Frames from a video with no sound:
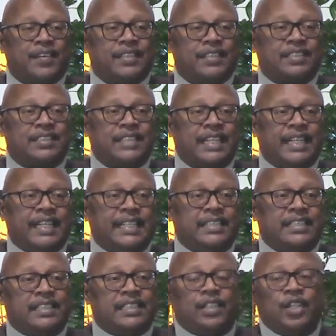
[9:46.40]
this is the
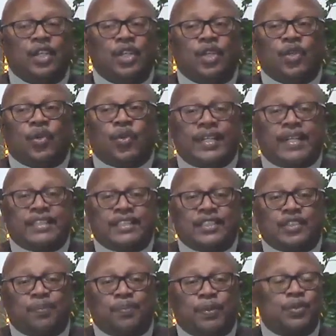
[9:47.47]
age that Christ is
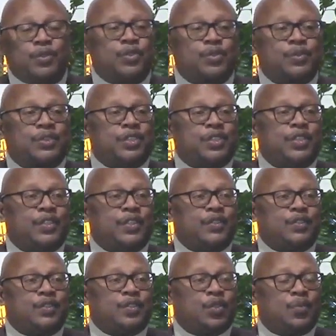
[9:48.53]
supposed to return.
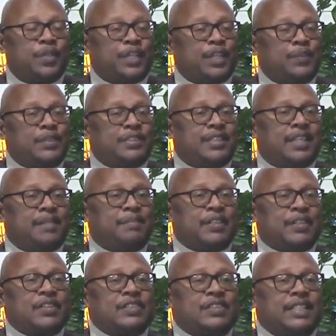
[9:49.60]
So what can we say
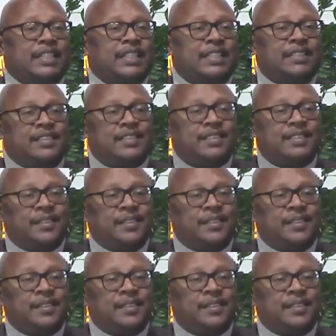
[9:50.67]
about this age?